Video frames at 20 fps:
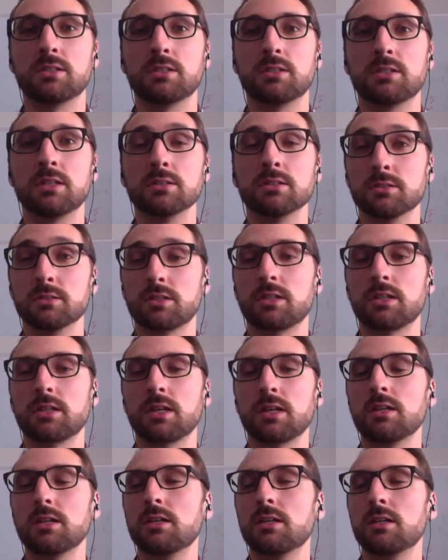they're
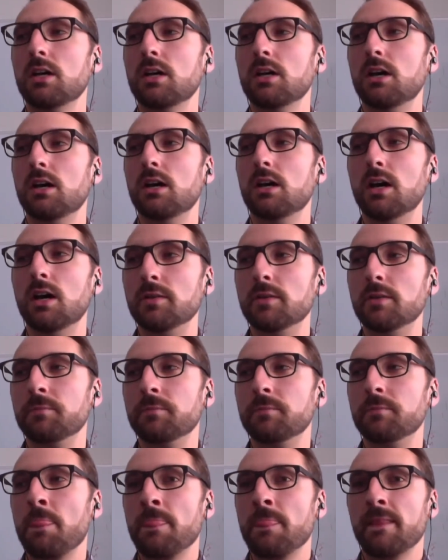looking at.
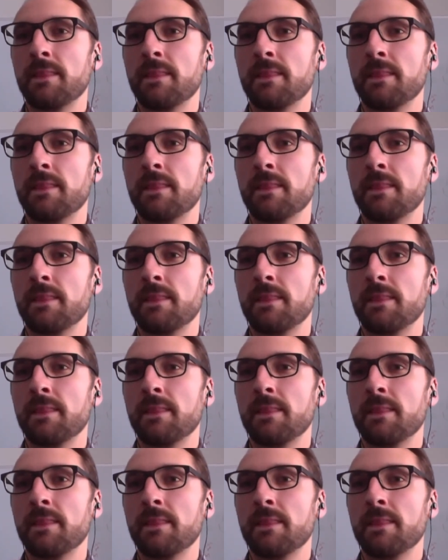And